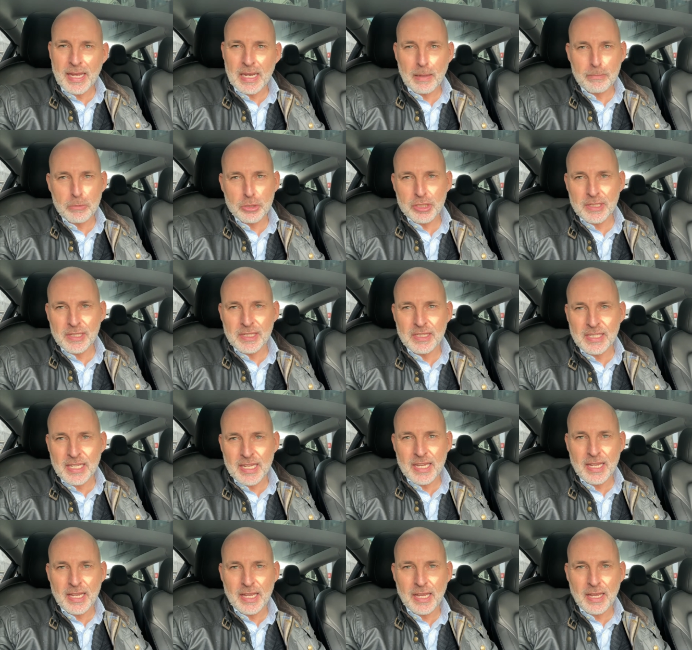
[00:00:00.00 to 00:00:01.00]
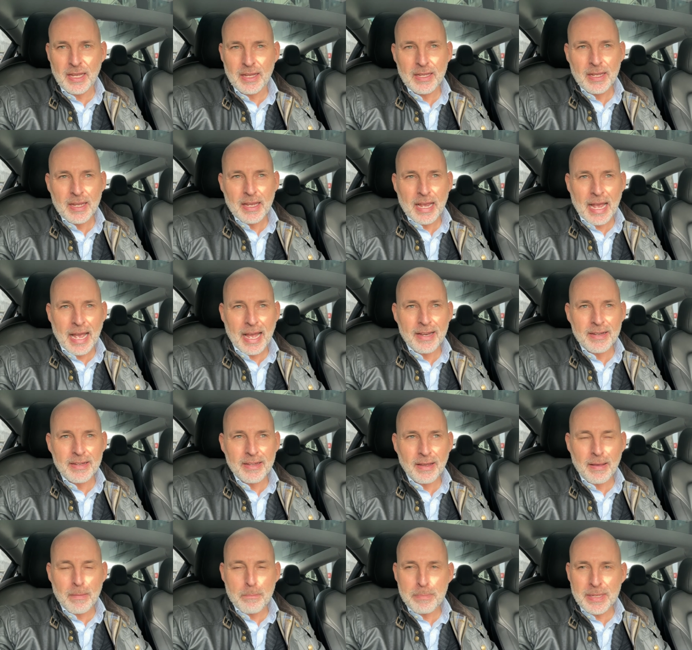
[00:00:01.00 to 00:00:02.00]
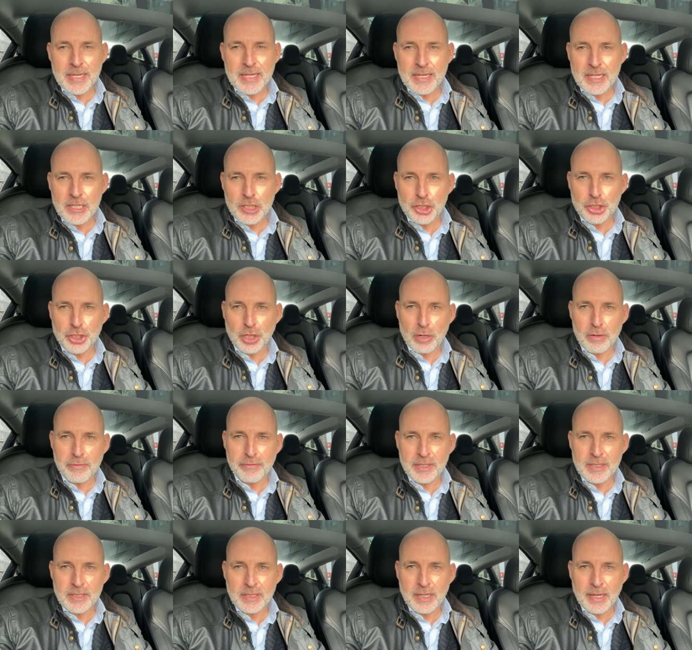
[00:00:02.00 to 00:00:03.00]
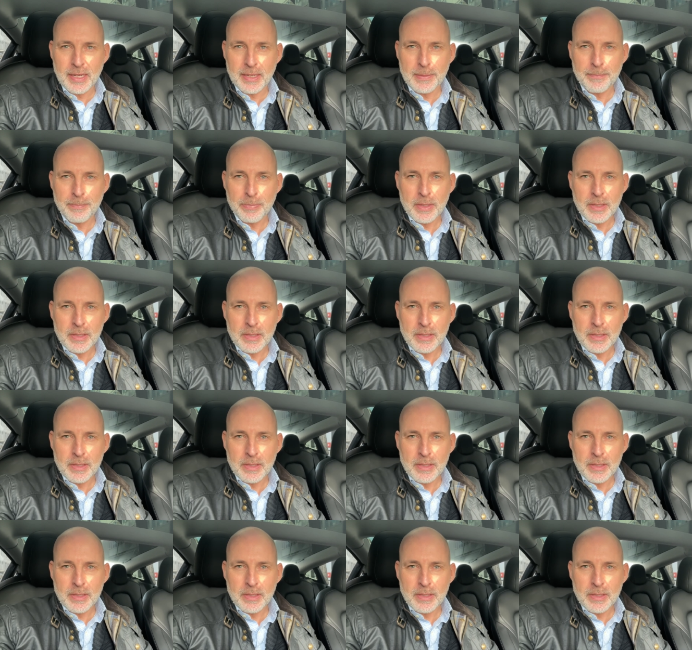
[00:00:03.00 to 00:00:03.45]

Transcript: and I'm just going to sit here and be his chauffeur today.